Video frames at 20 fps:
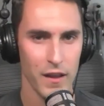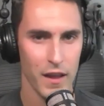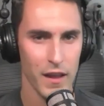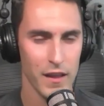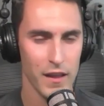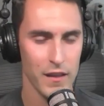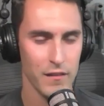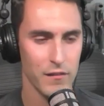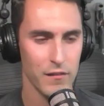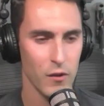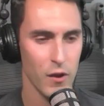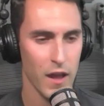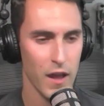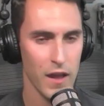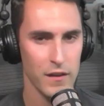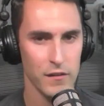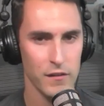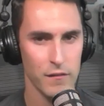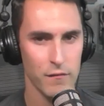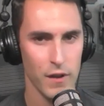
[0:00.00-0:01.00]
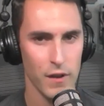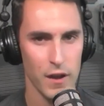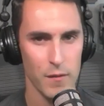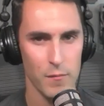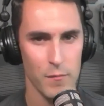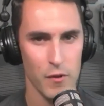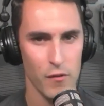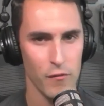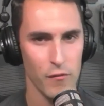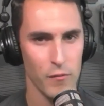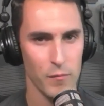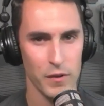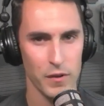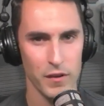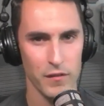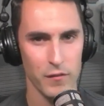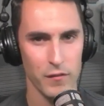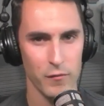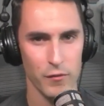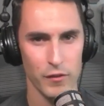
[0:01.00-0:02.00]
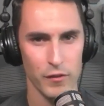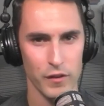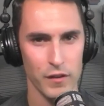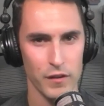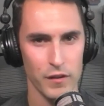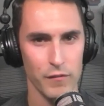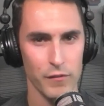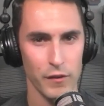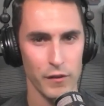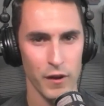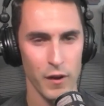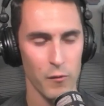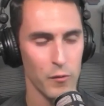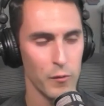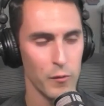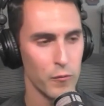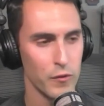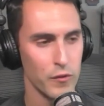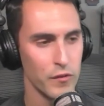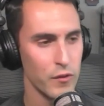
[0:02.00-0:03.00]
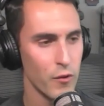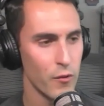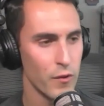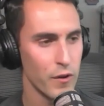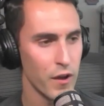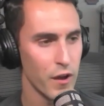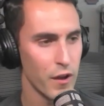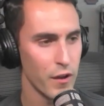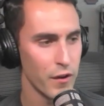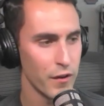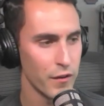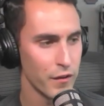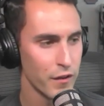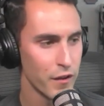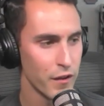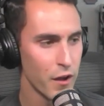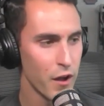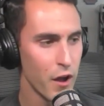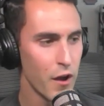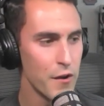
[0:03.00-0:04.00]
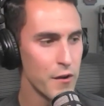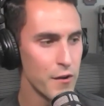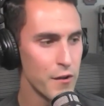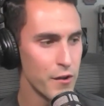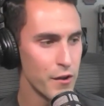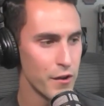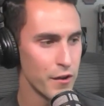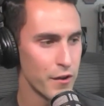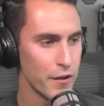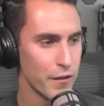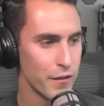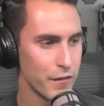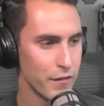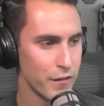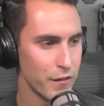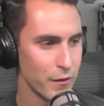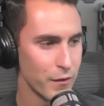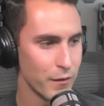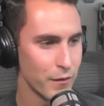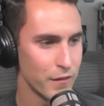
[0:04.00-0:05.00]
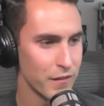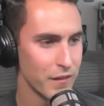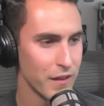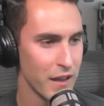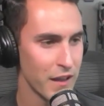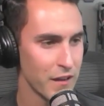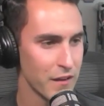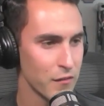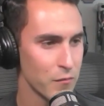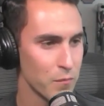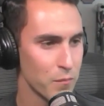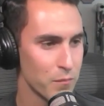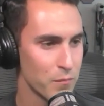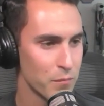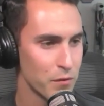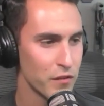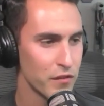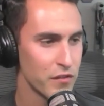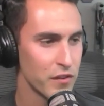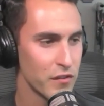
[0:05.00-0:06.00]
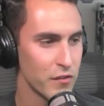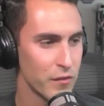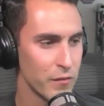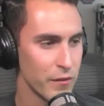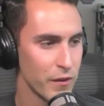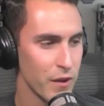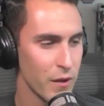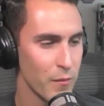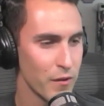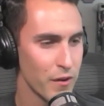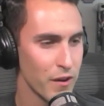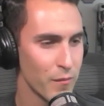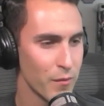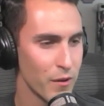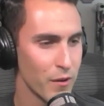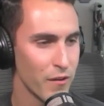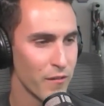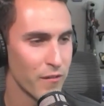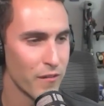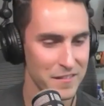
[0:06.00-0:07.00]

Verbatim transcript: And so I had to invite him over because I really need to figure out what, what's going on under the Hood. So, Sanj, appreciate you for coming on, bro.